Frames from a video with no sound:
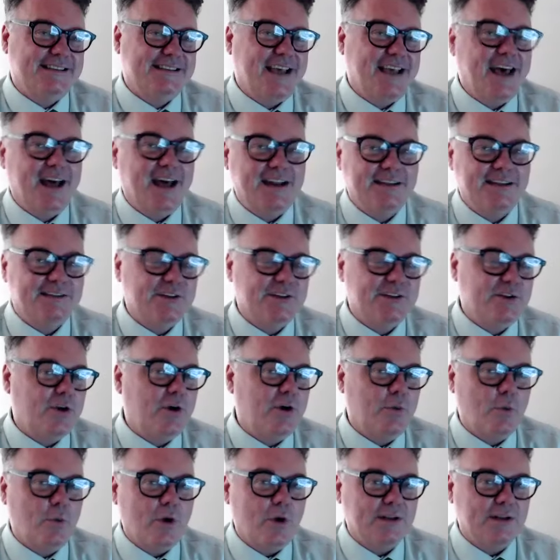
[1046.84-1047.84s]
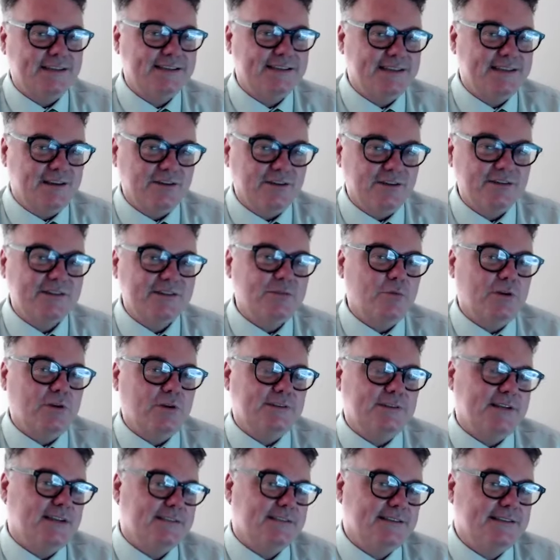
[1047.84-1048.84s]
harder to know what sells and what
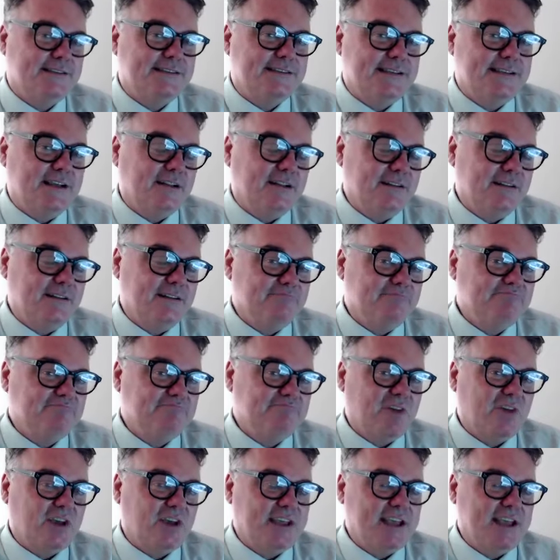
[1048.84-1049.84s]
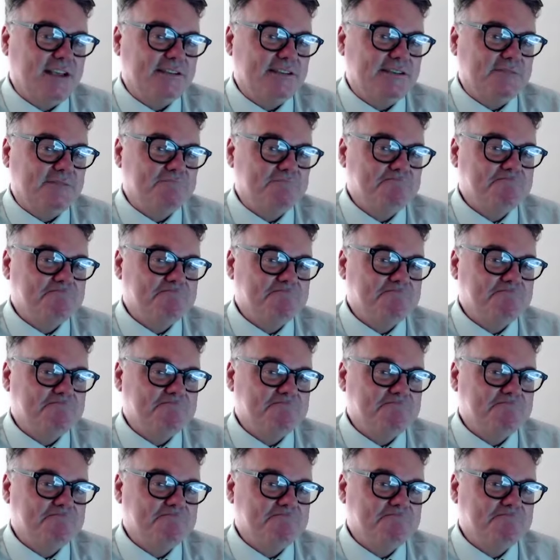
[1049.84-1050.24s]
doesn't sell, I guess.